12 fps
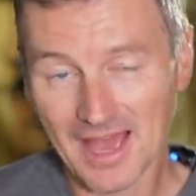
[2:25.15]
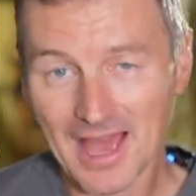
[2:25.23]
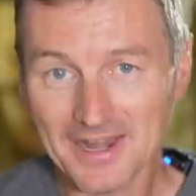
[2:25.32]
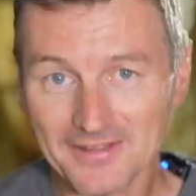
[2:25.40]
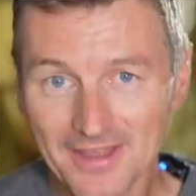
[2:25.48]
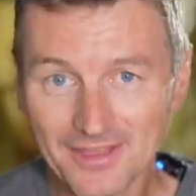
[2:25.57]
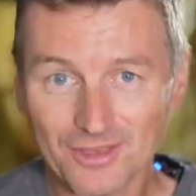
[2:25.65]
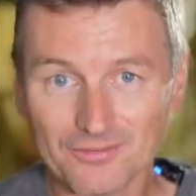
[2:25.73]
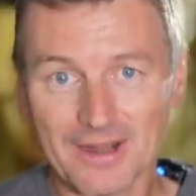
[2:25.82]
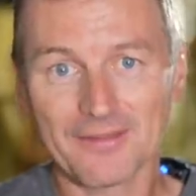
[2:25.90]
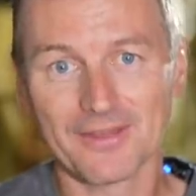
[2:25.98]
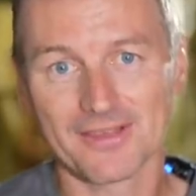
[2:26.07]
And then to
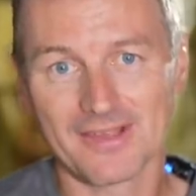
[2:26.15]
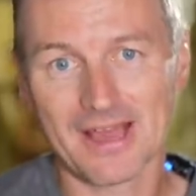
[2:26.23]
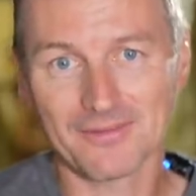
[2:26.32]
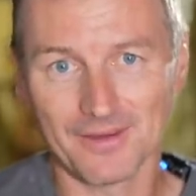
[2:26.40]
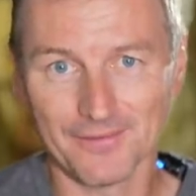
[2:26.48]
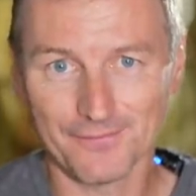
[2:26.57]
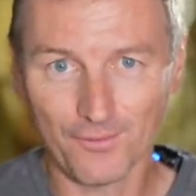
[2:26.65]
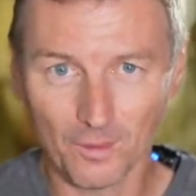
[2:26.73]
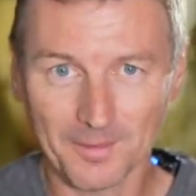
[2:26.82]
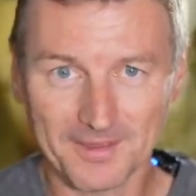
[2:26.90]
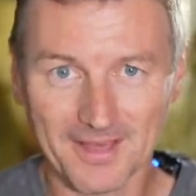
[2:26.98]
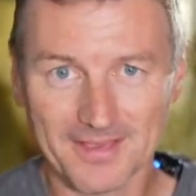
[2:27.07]
round things out at
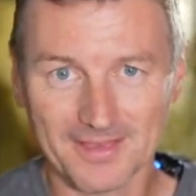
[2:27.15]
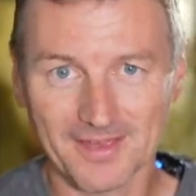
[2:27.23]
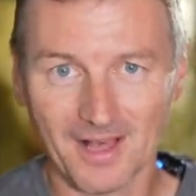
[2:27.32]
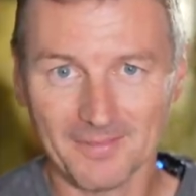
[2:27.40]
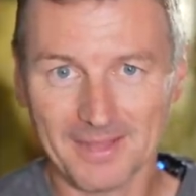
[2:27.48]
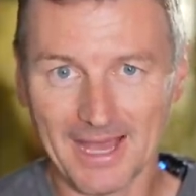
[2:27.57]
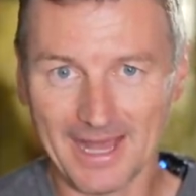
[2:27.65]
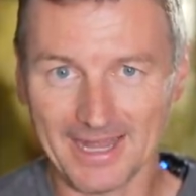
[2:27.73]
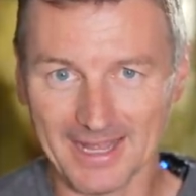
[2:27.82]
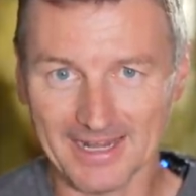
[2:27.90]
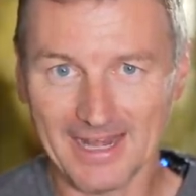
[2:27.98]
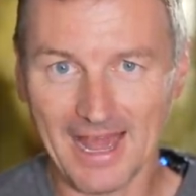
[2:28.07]
4%, I'll be
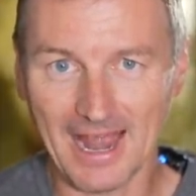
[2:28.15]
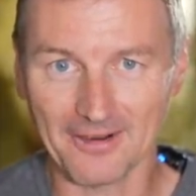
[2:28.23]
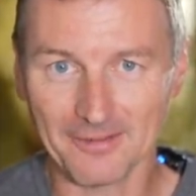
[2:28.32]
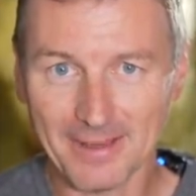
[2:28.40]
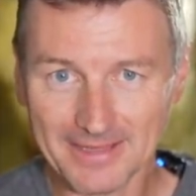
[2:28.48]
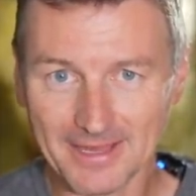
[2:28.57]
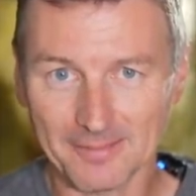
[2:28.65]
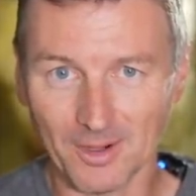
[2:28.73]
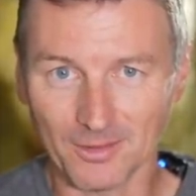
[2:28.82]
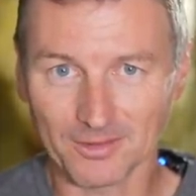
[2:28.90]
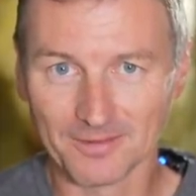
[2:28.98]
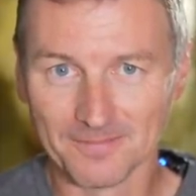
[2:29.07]
adding in aromatic
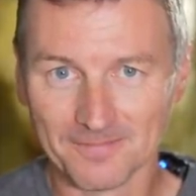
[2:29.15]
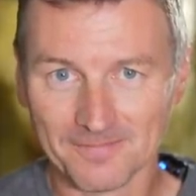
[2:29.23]
malt.